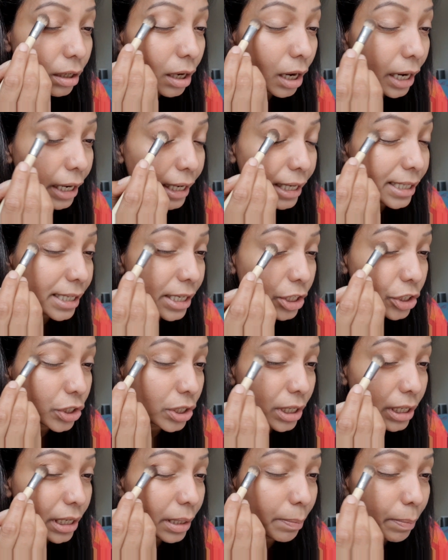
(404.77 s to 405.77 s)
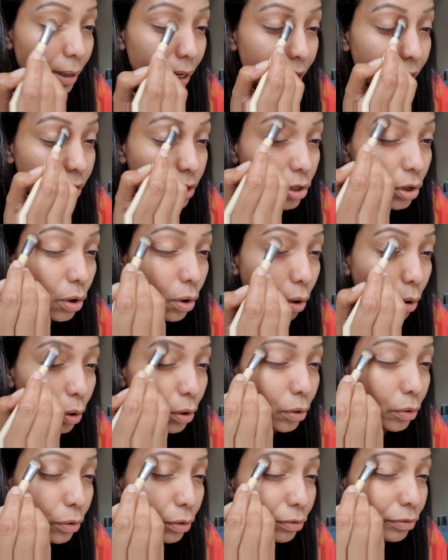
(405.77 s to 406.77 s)
I essentially apply it
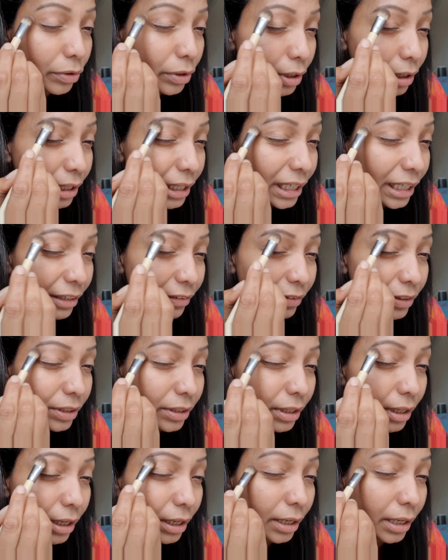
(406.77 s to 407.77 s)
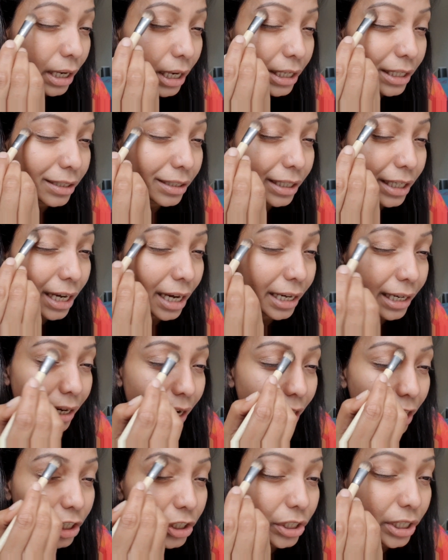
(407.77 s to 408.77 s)
all over, even under the
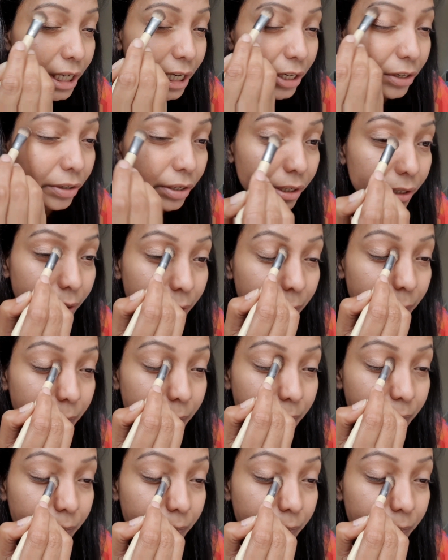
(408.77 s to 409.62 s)
eyelash area,